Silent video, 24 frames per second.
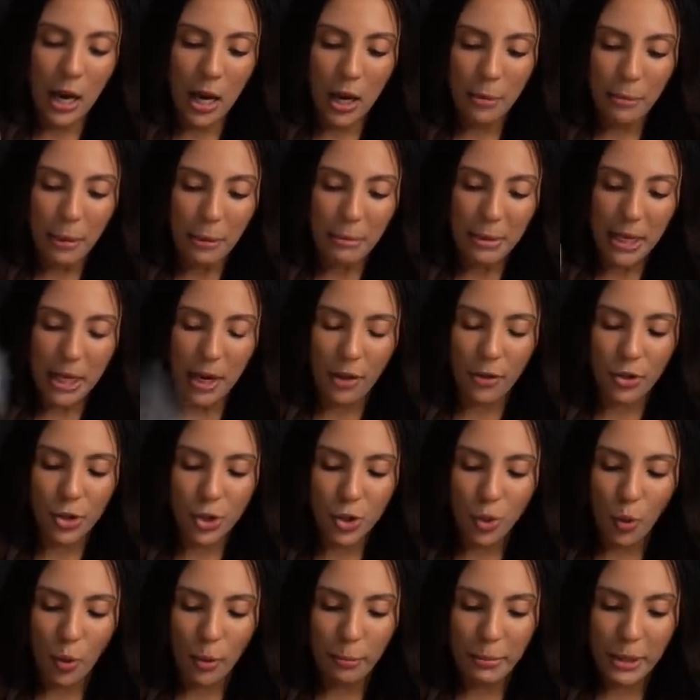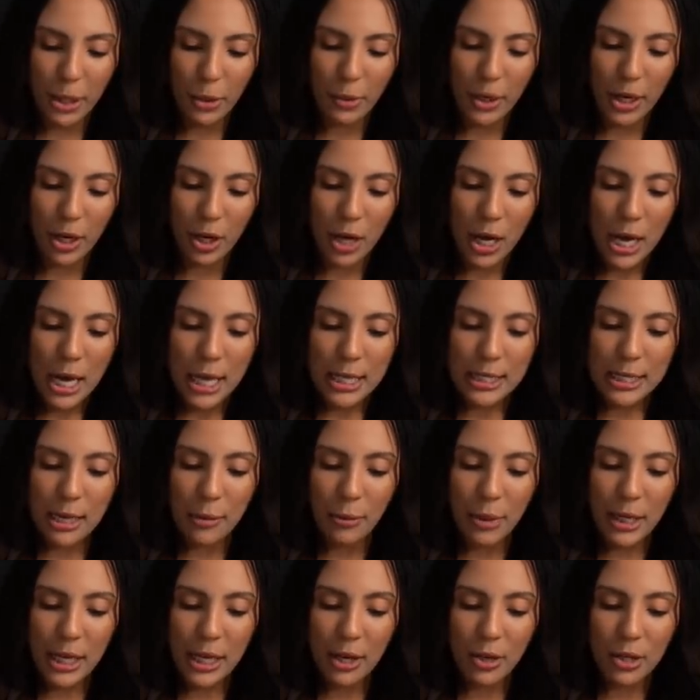maybe another Scorpio here.
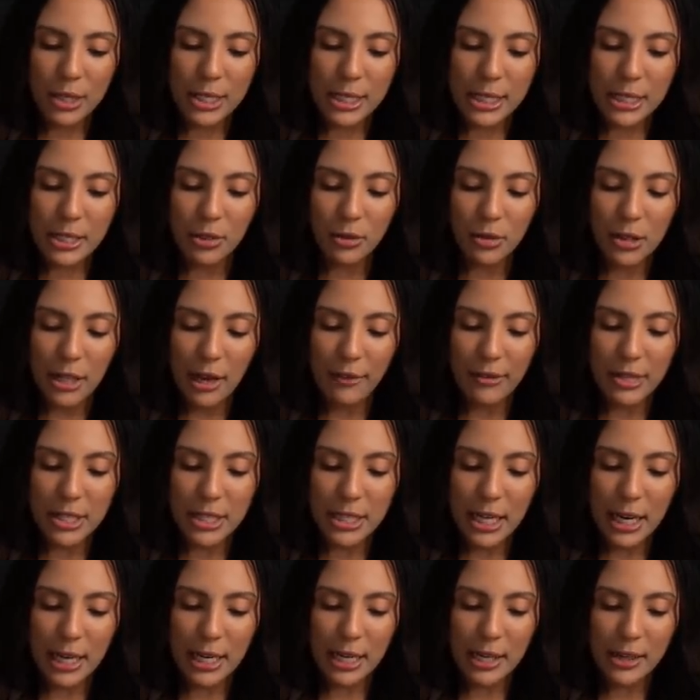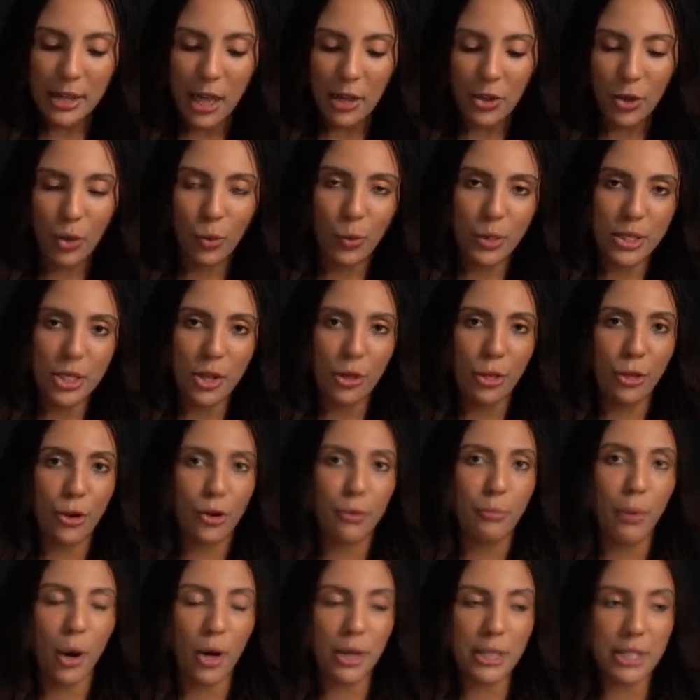Someone here is still devastated that there was a
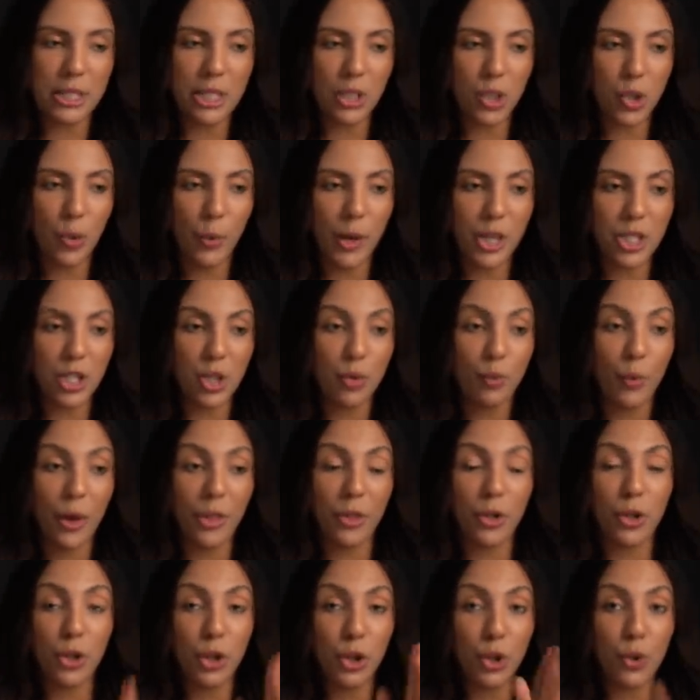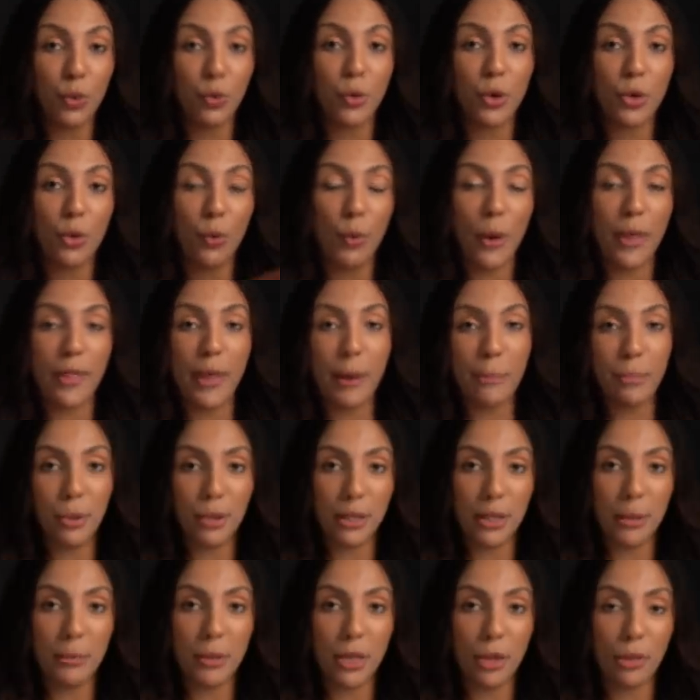third party situation, whether you were the one that
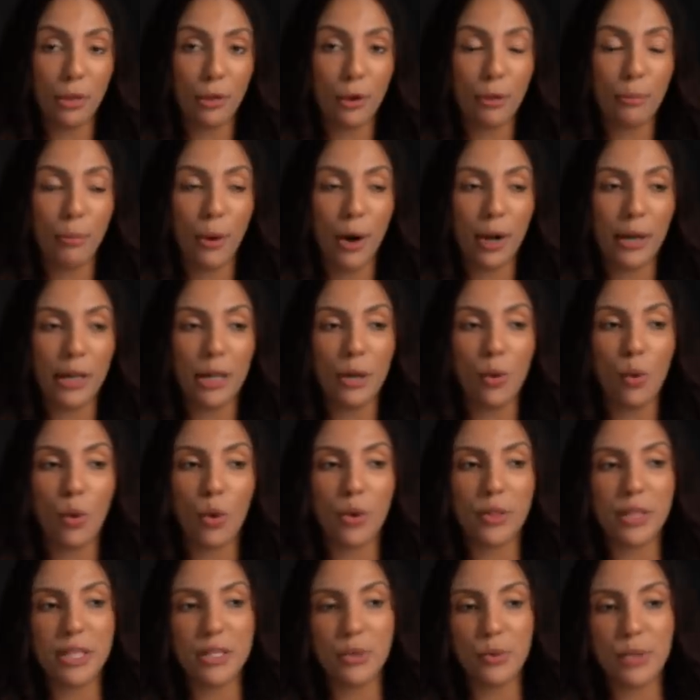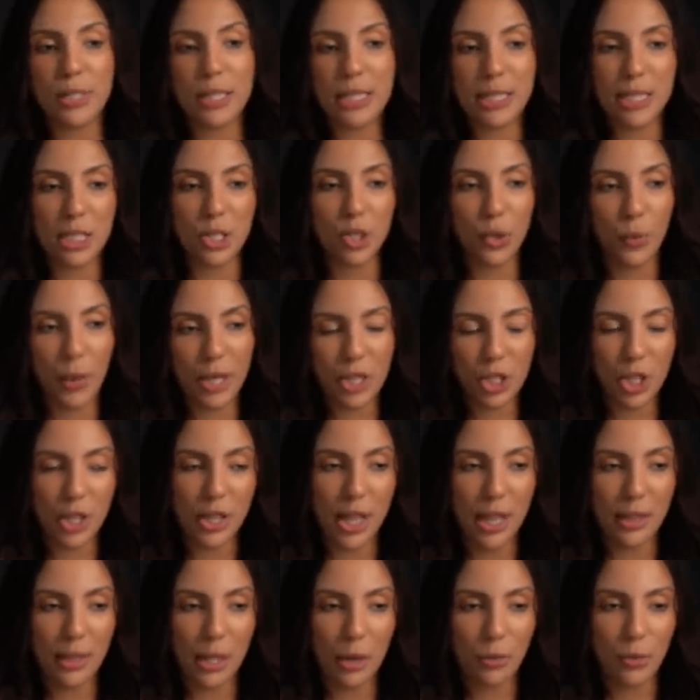put them in a third party or this was a
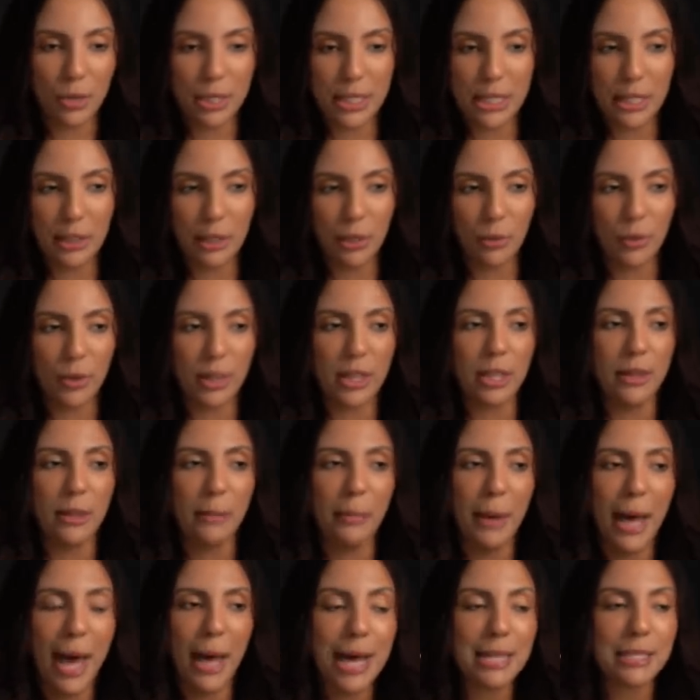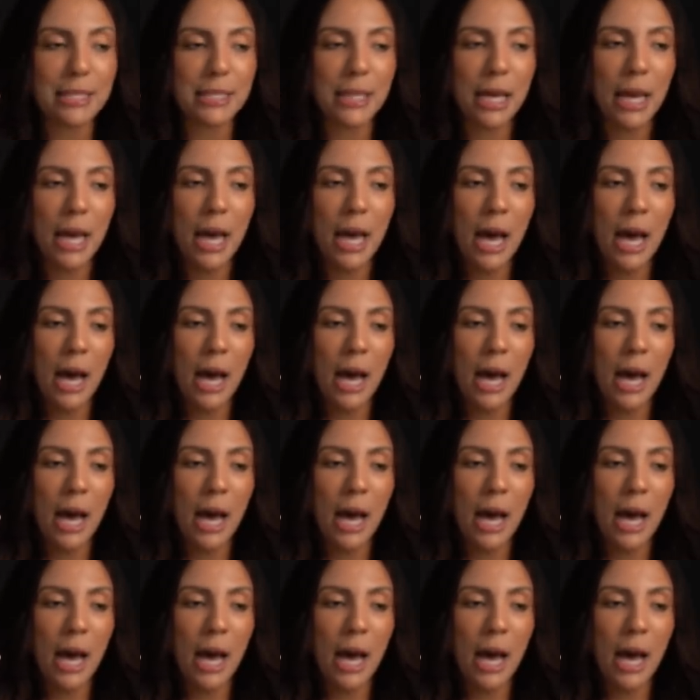situation that they were dealing with in the past.